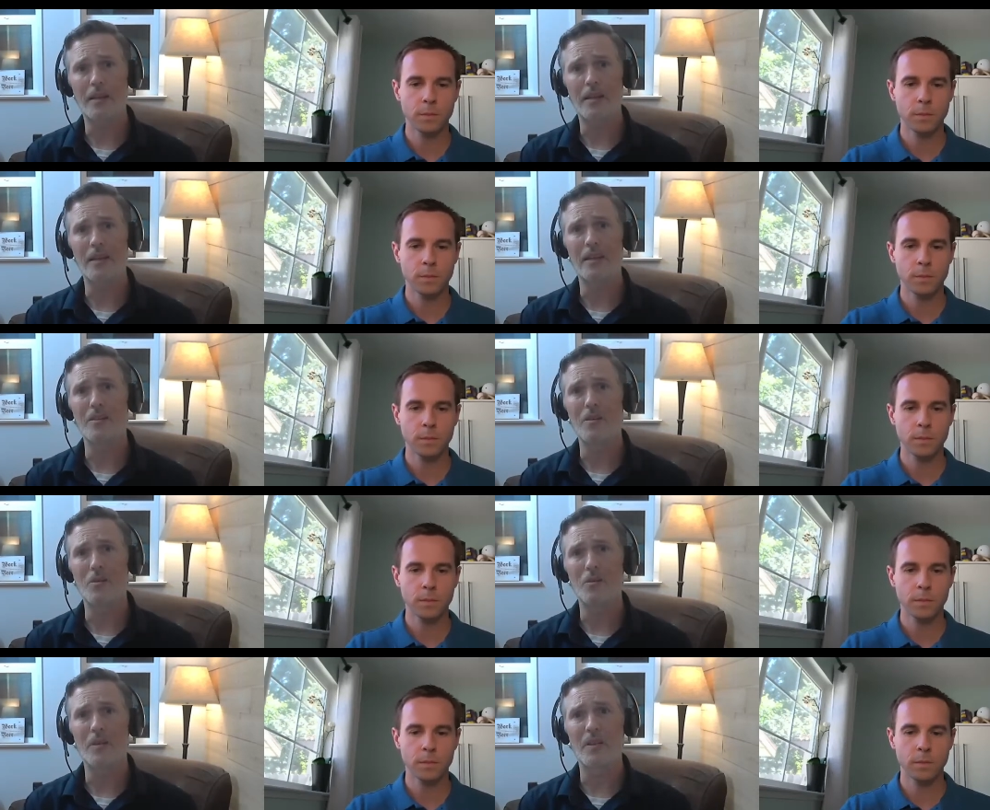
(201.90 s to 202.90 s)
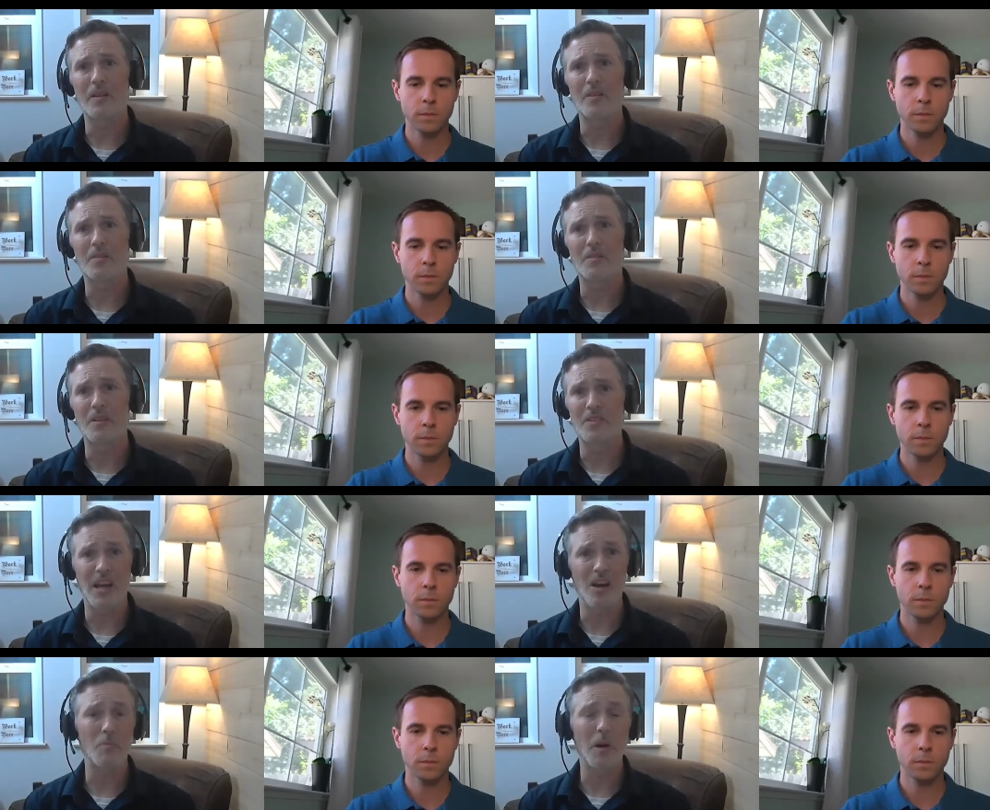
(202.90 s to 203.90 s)
Speaker 1: you know, there's they're
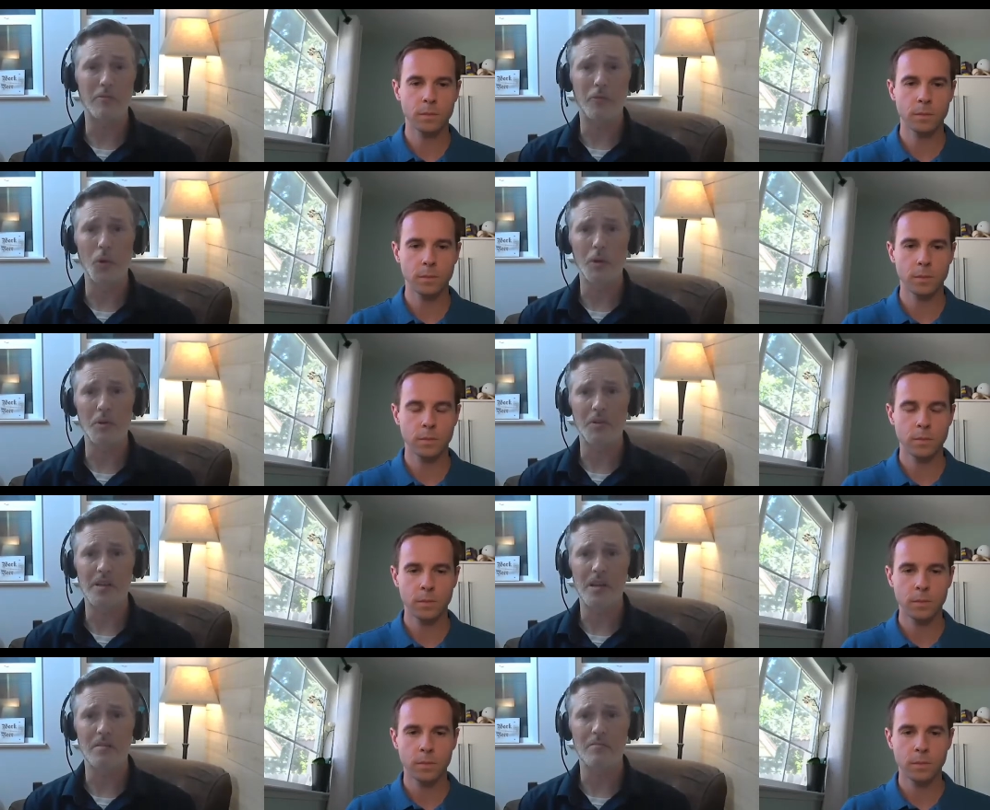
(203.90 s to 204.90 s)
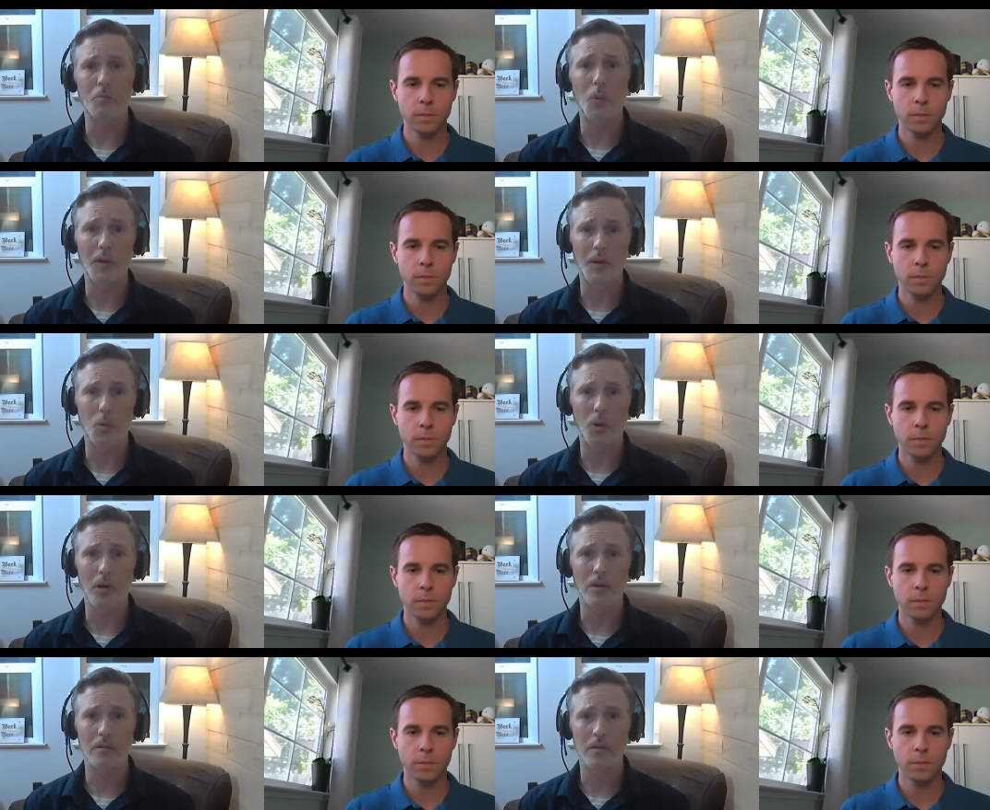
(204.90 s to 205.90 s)
down about forty percent from where they They
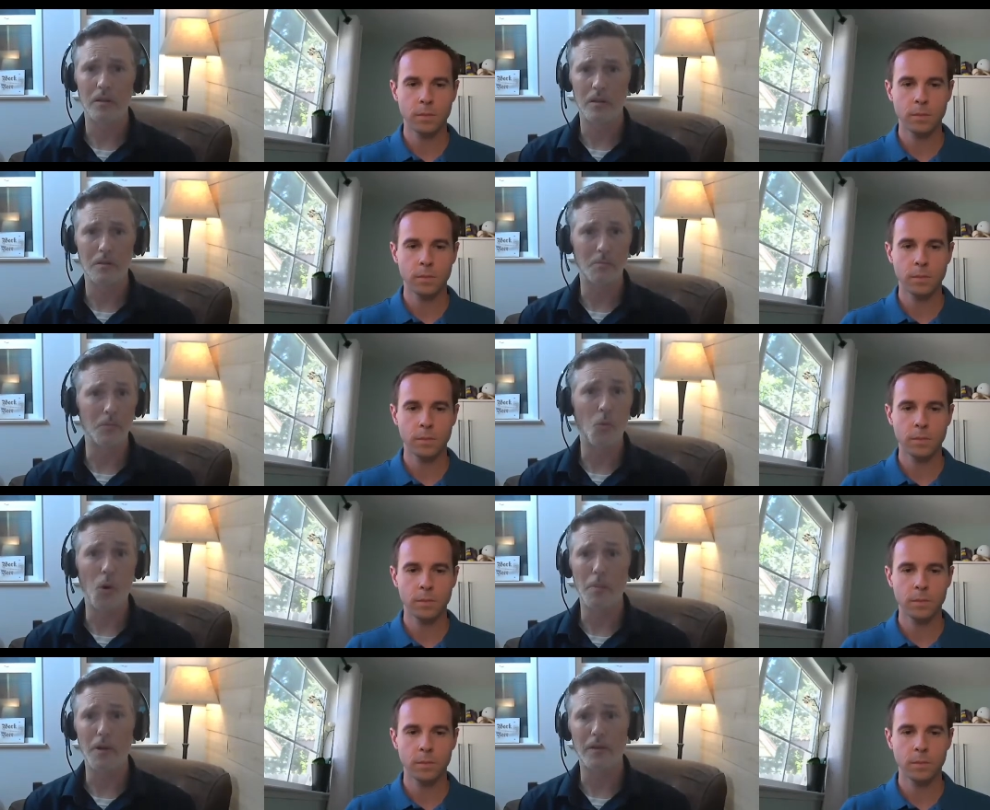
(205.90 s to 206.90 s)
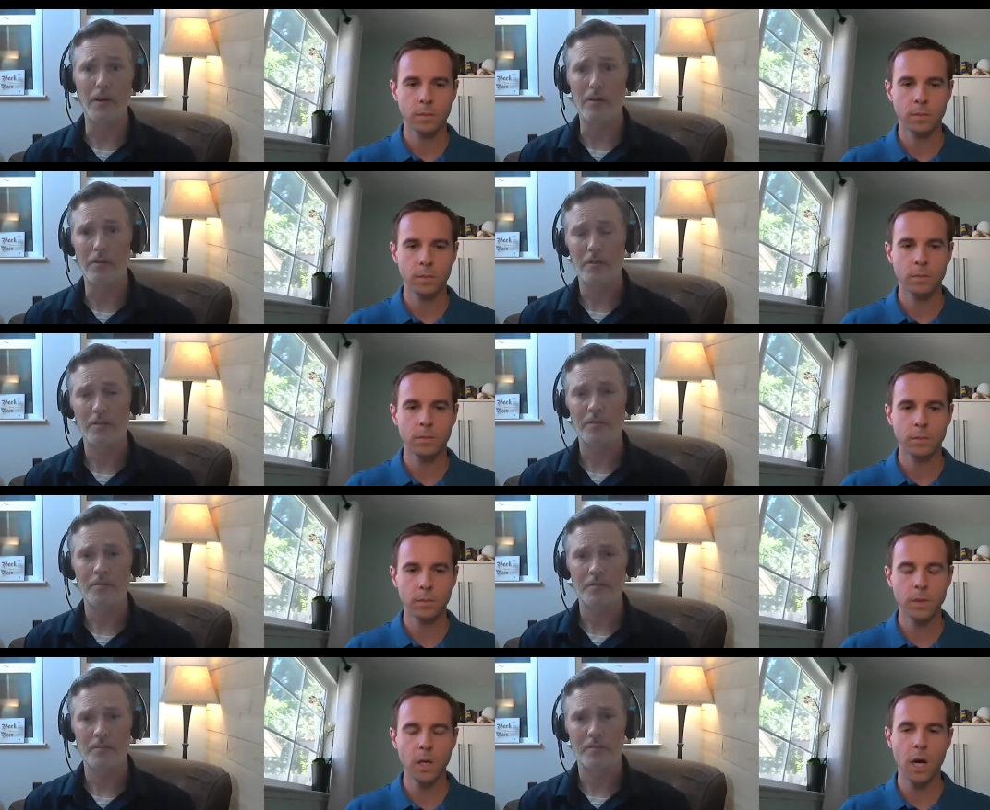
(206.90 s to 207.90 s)
were um, one month ago.
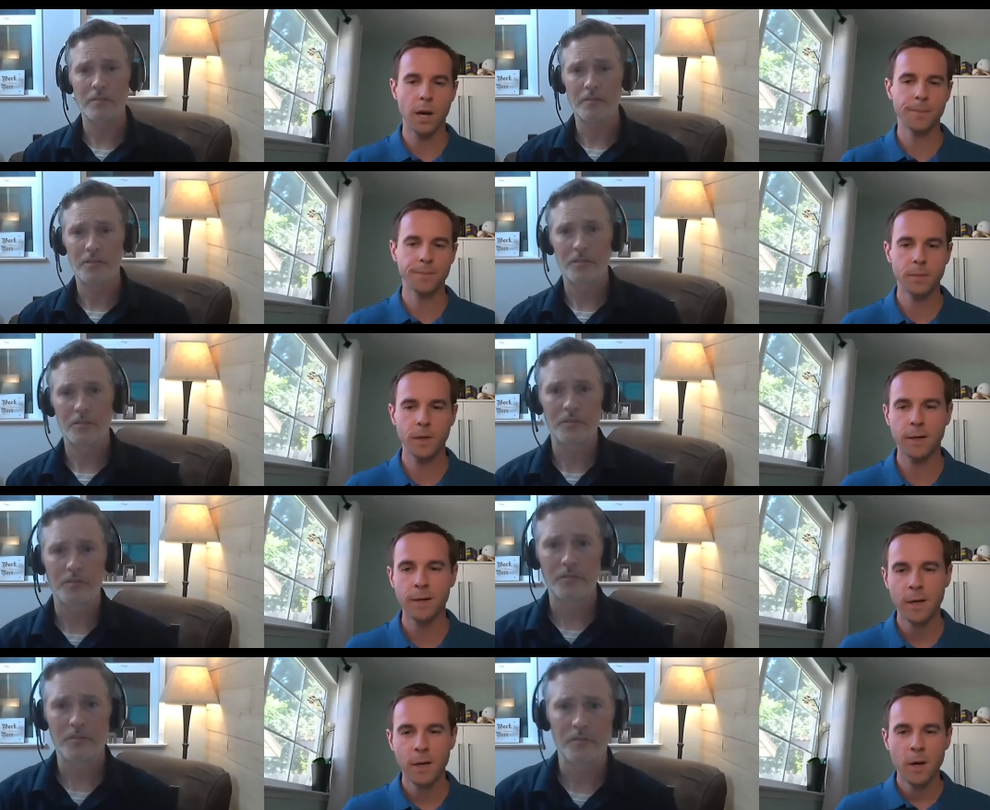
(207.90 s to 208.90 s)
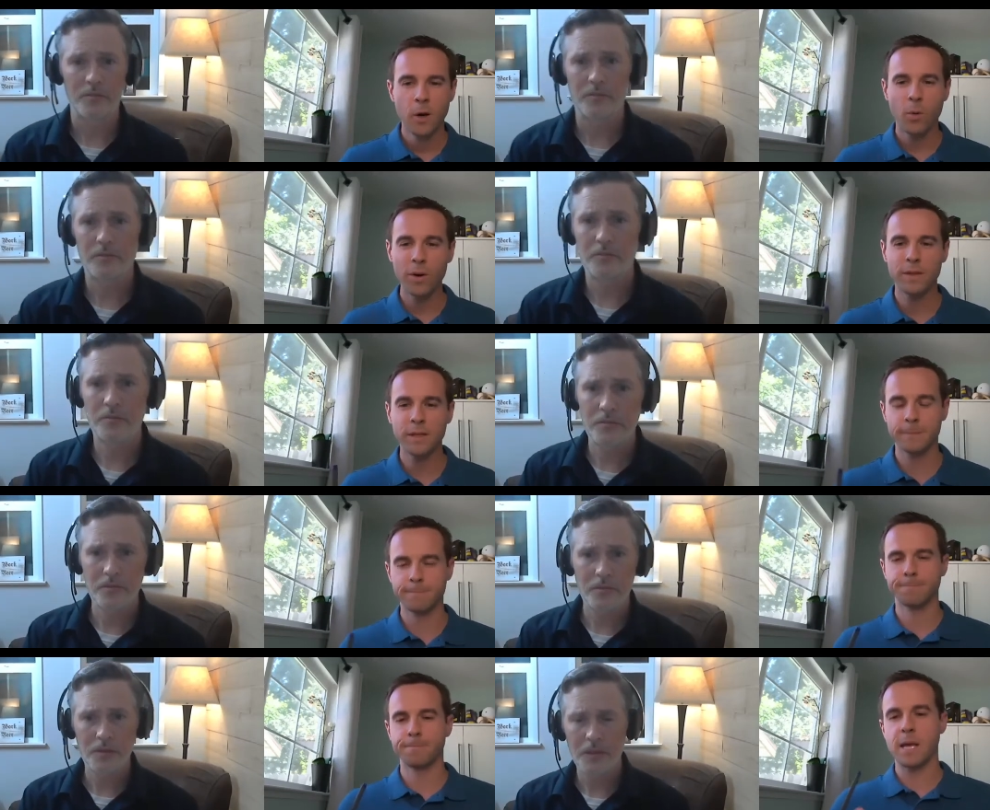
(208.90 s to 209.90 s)
Speaker 2: Yeah, yeah. One
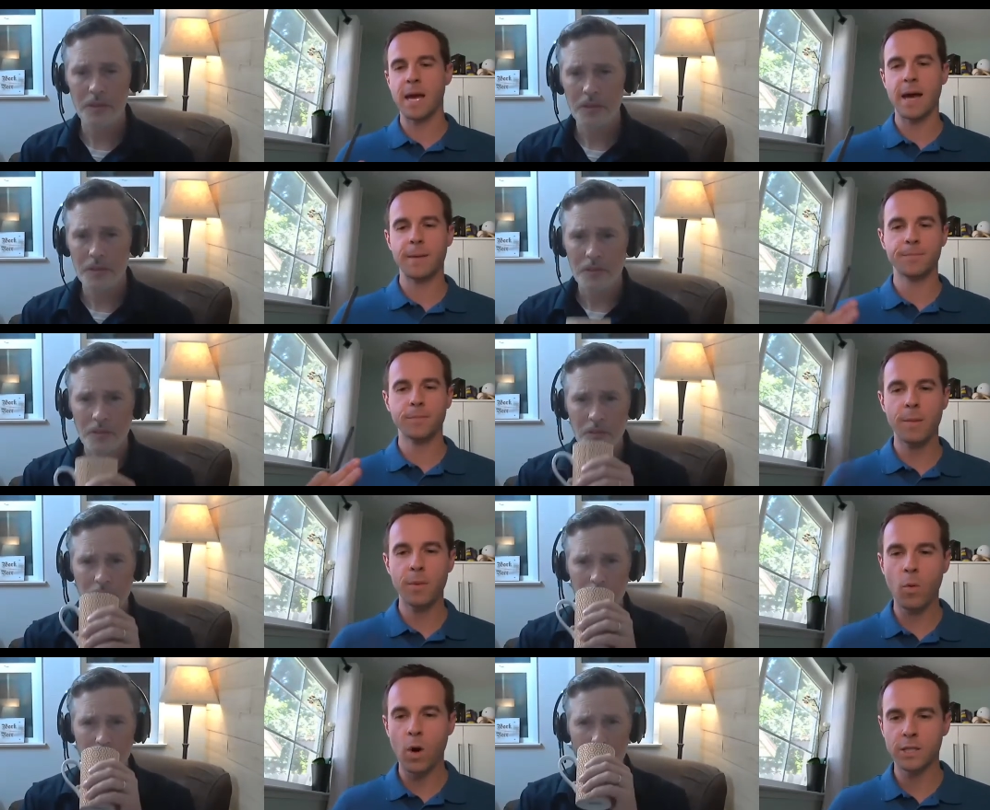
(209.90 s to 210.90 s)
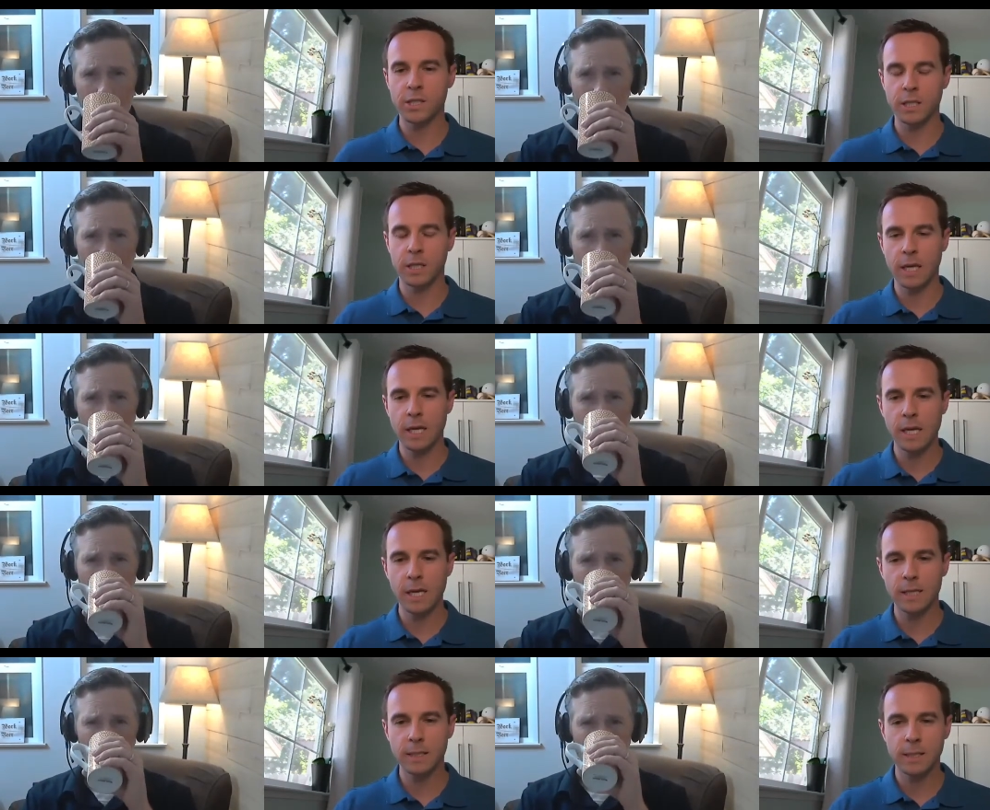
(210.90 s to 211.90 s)
thing that I've been watching
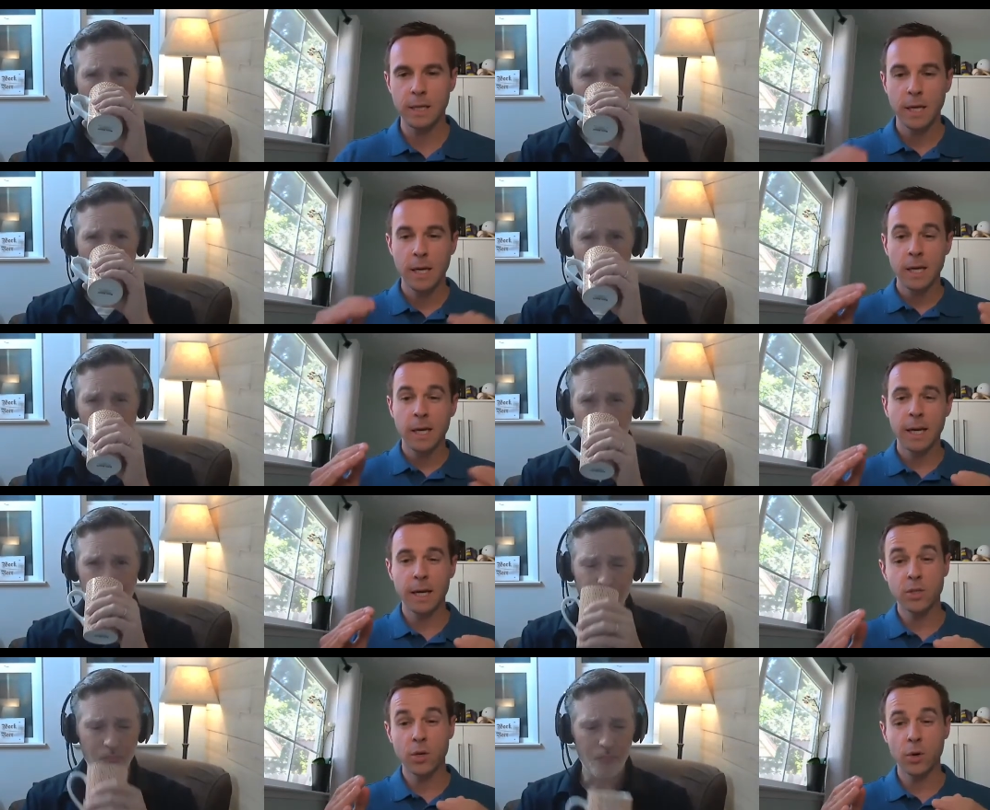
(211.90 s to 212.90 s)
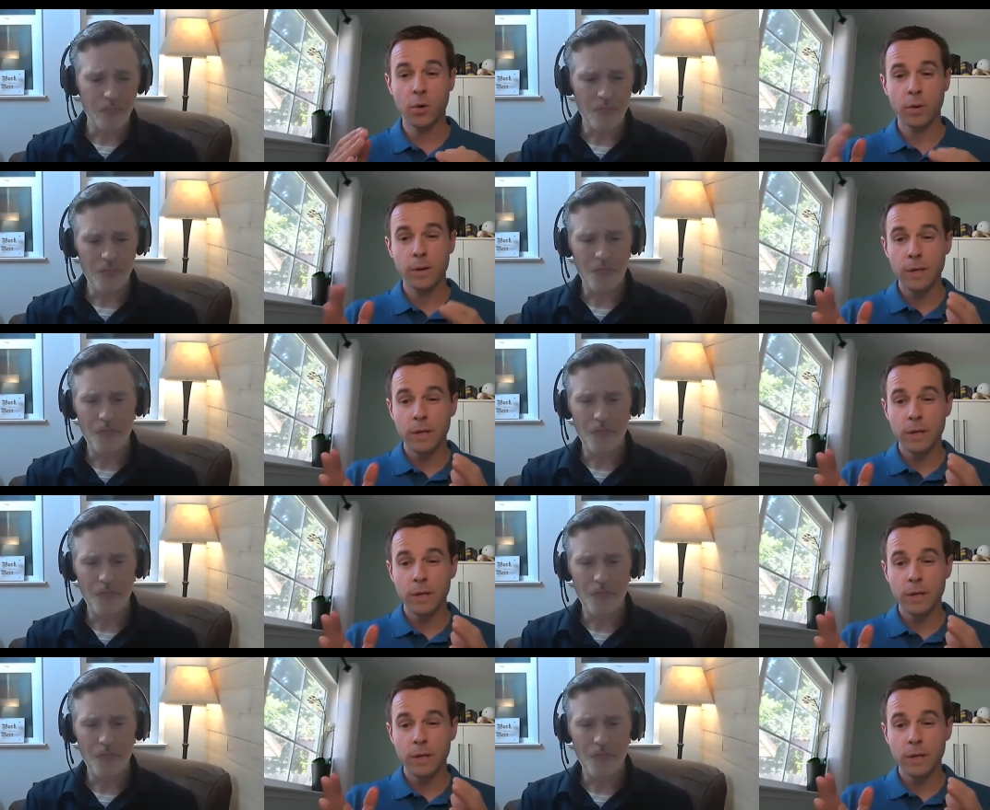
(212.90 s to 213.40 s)
is, yeah, so